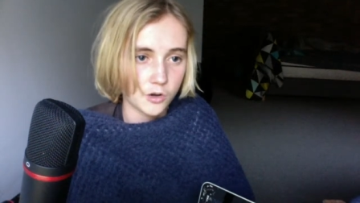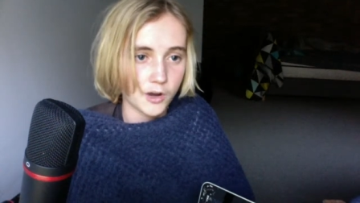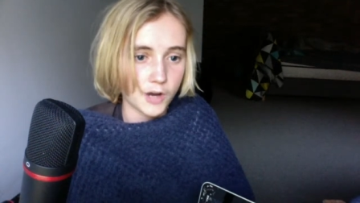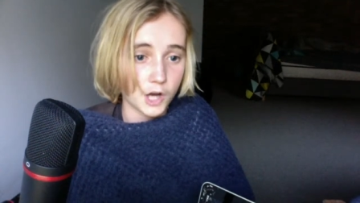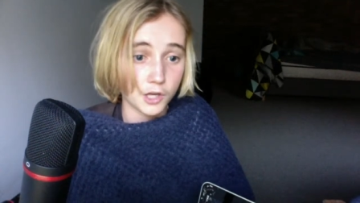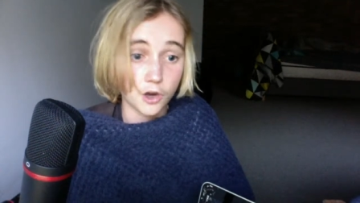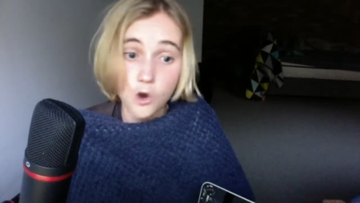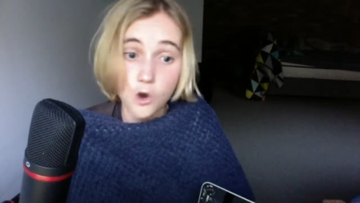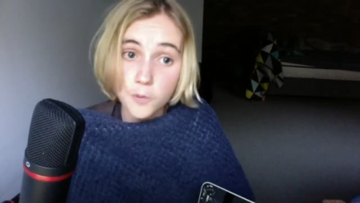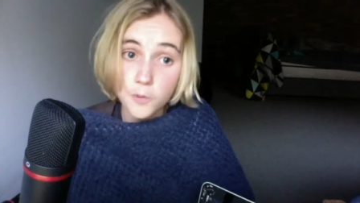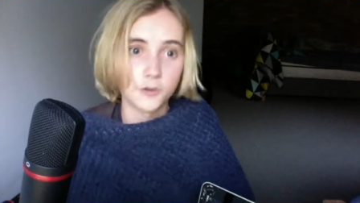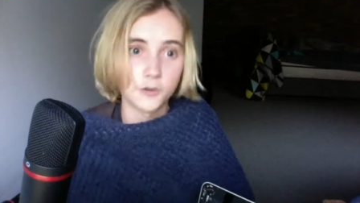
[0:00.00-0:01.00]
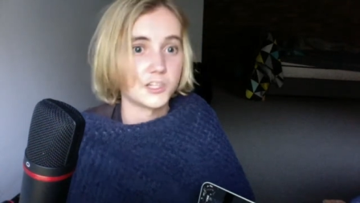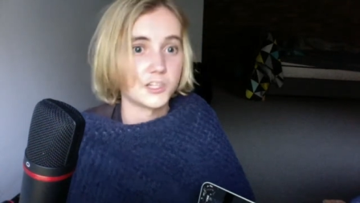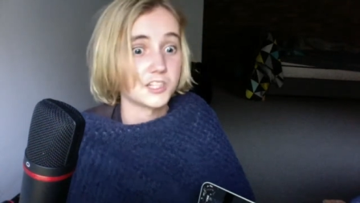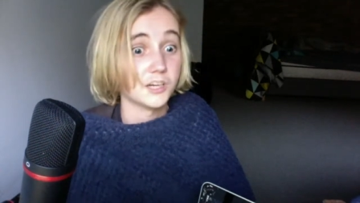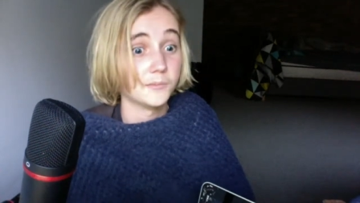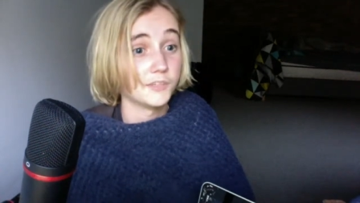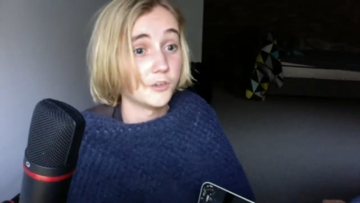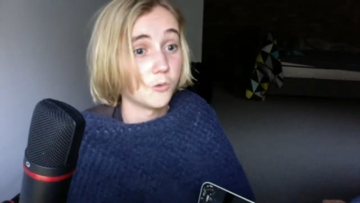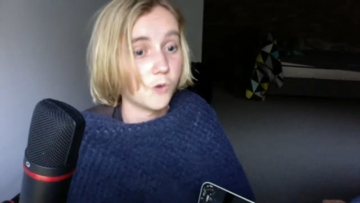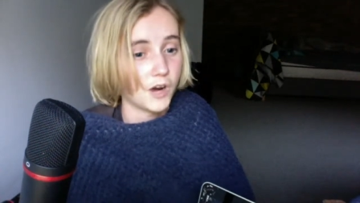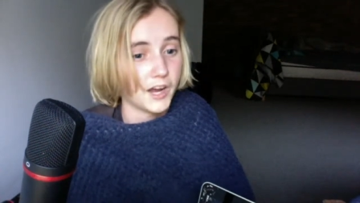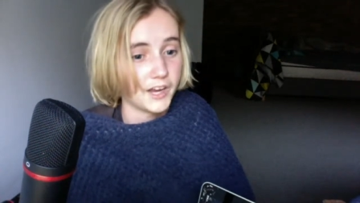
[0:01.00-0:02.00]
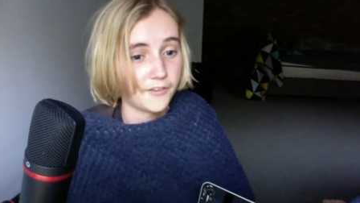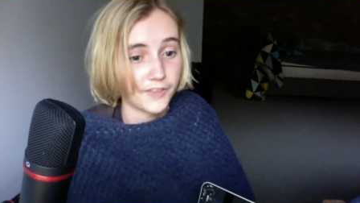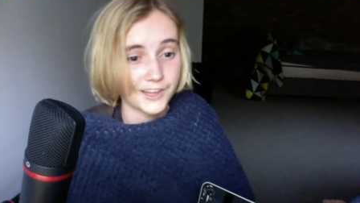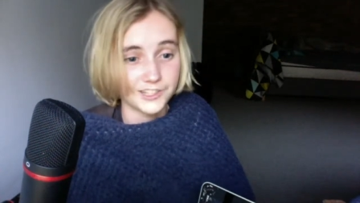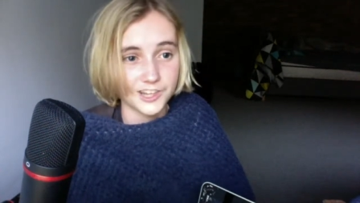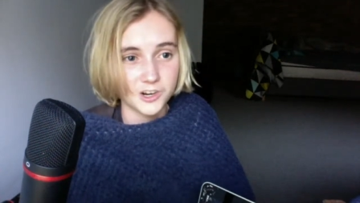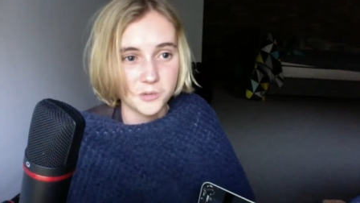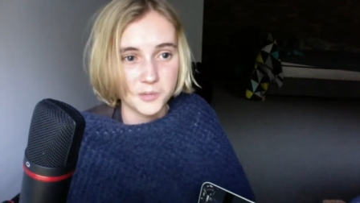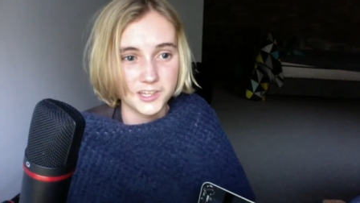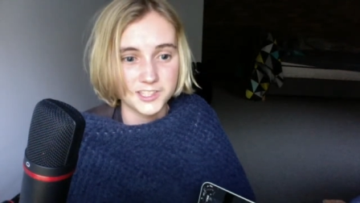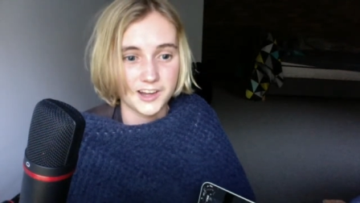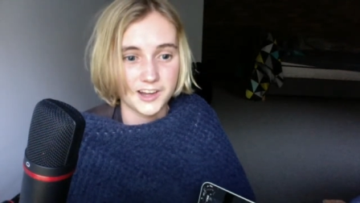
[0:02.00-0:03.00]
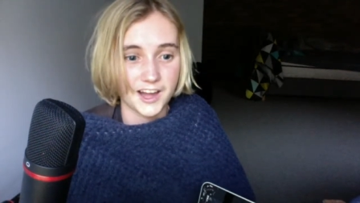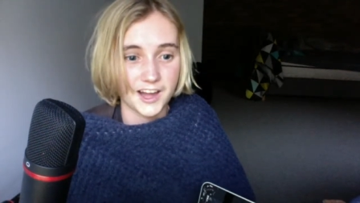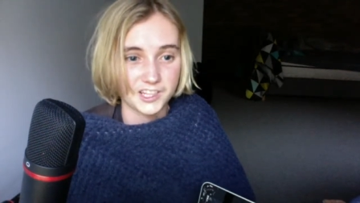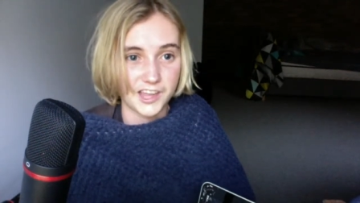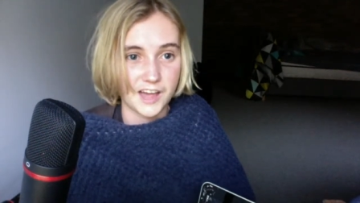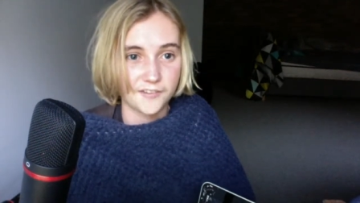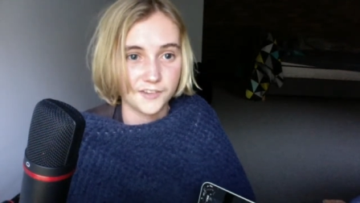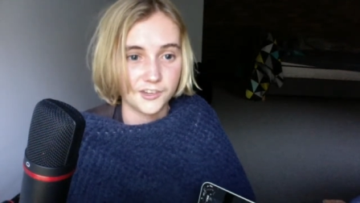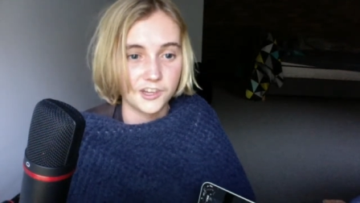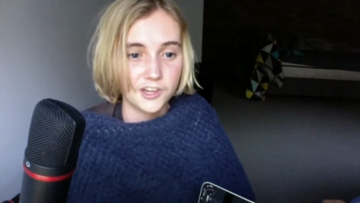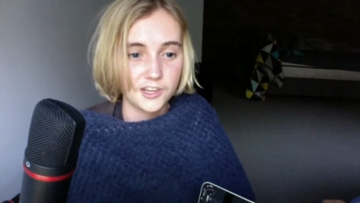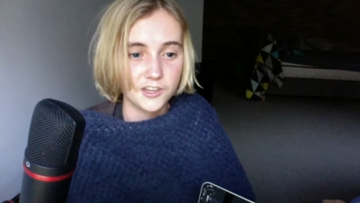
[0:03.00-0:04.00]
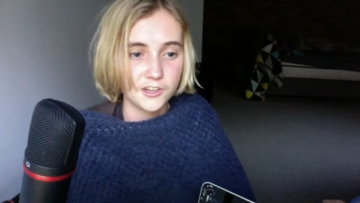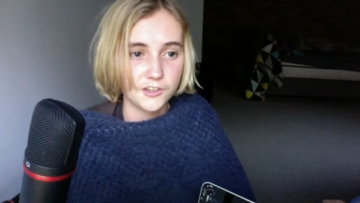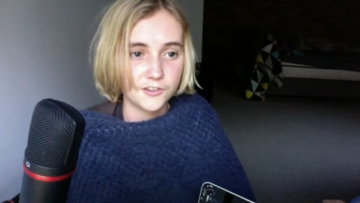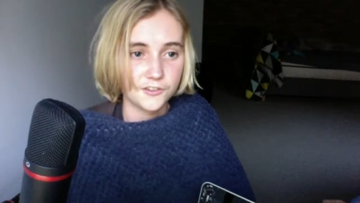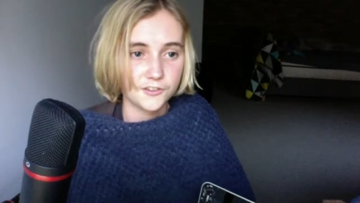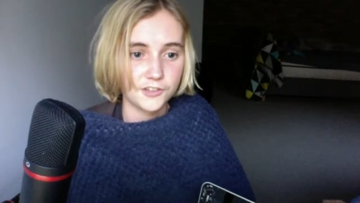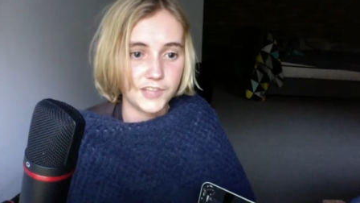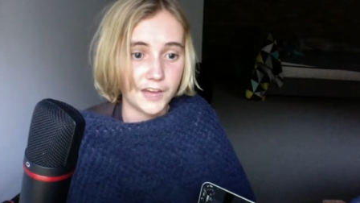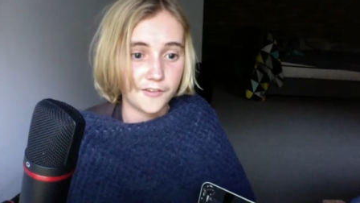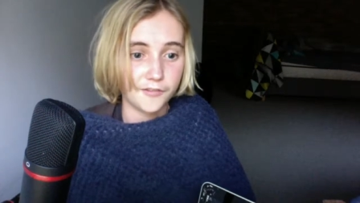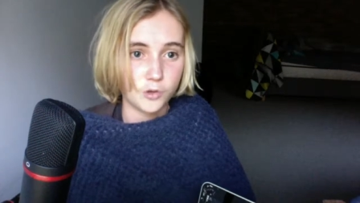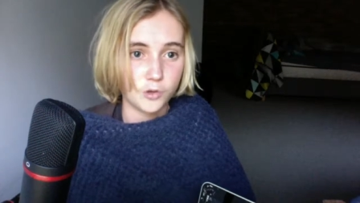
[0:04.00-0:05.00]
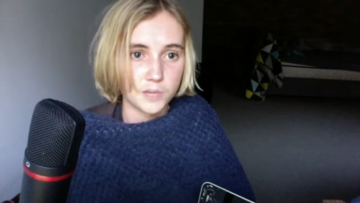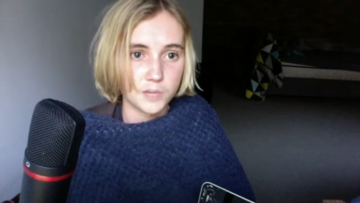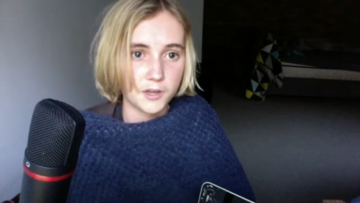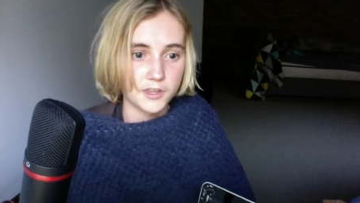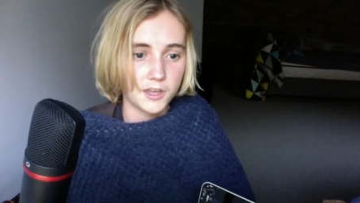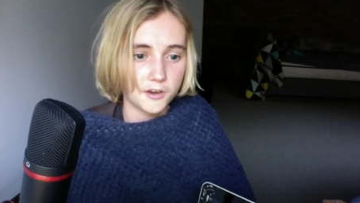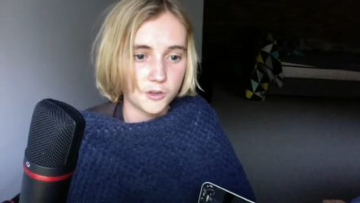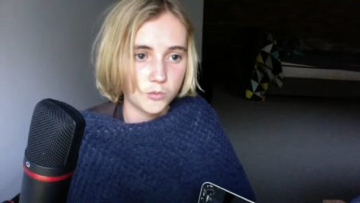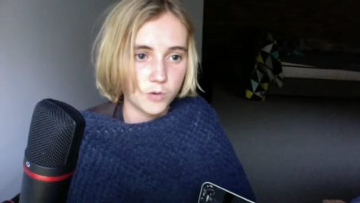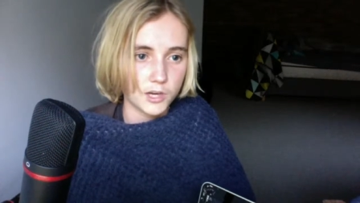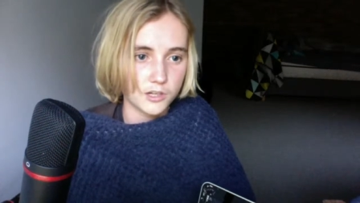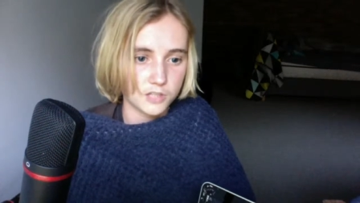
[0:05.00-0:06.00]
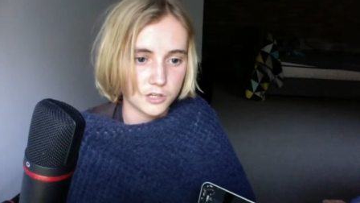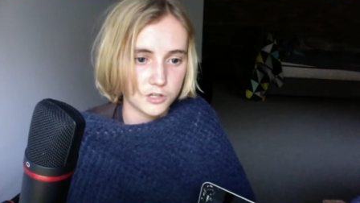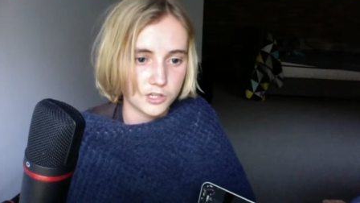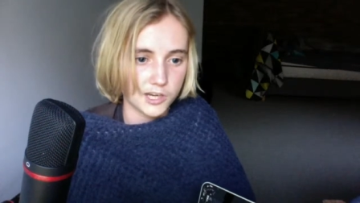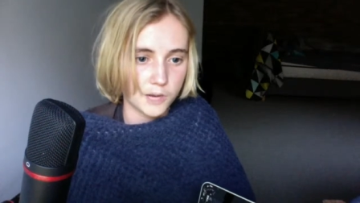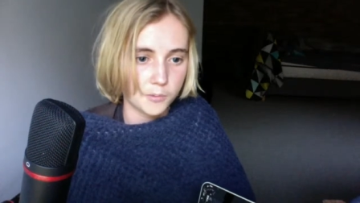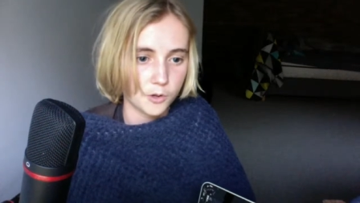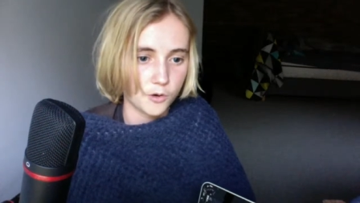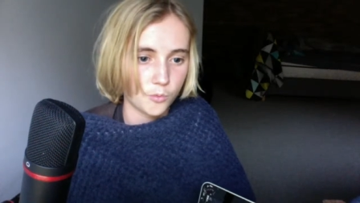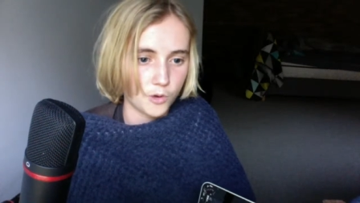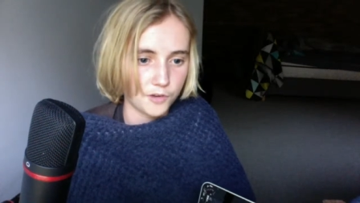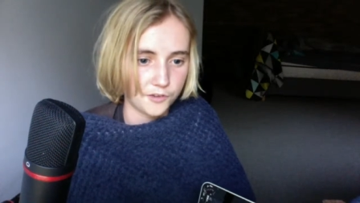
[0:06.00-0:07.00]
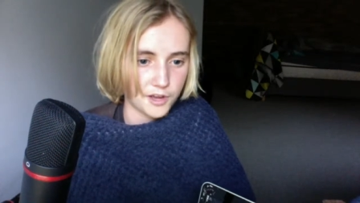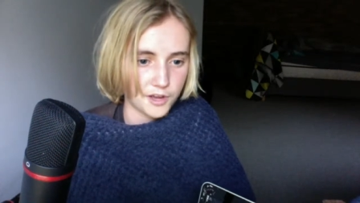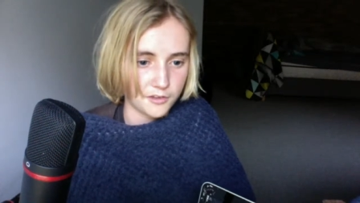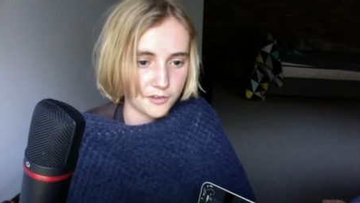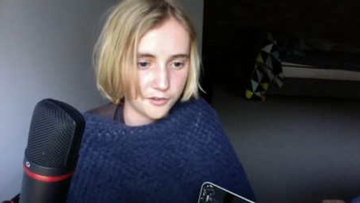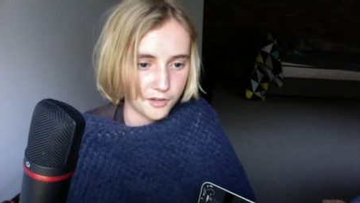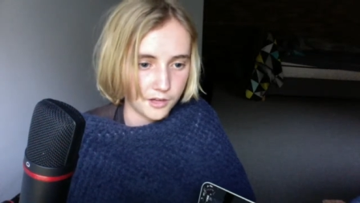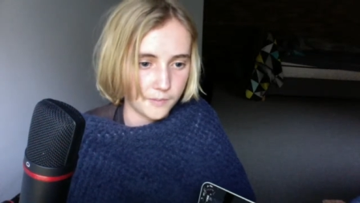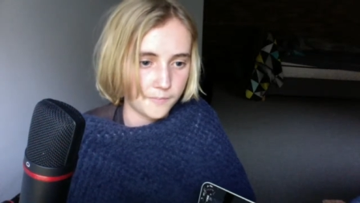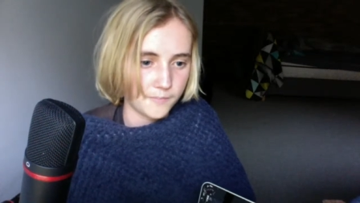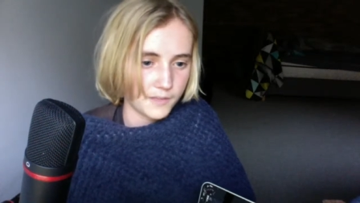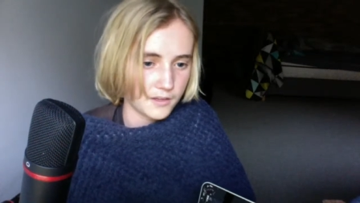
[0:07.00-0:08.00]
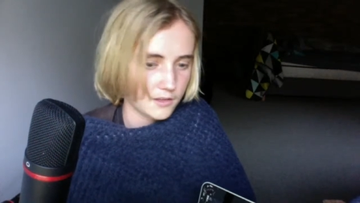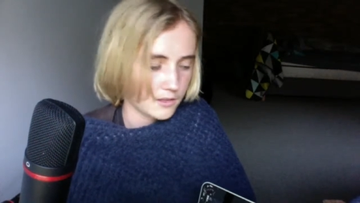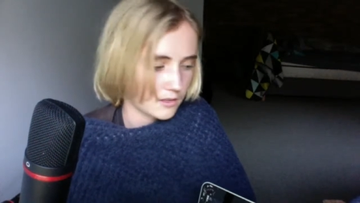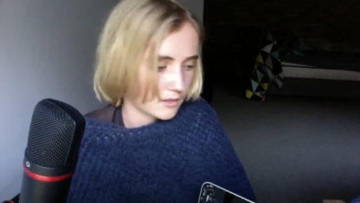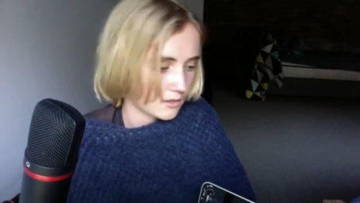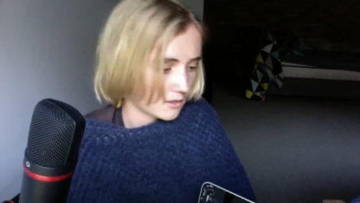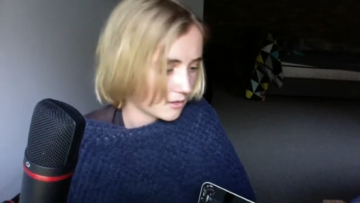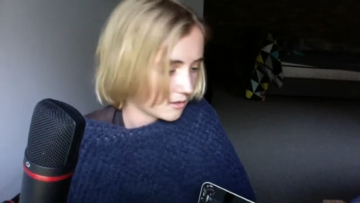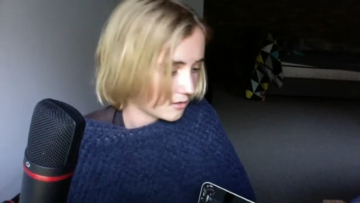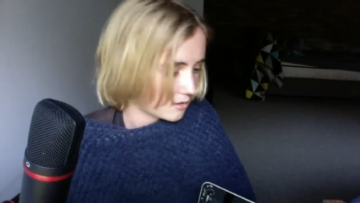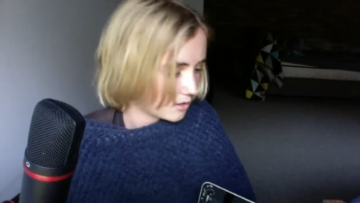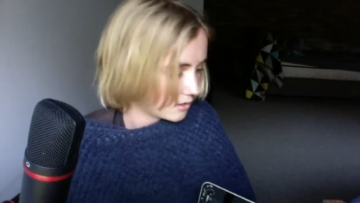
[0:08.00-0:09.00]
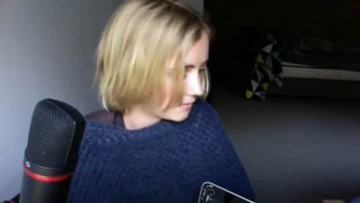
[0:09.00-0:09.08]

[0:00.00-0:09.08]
I kind of hope I don't get subs in a way for that channel because then I actually have to get vlogs up by the end of the week because I usually upload on Wednesdays. Yeah.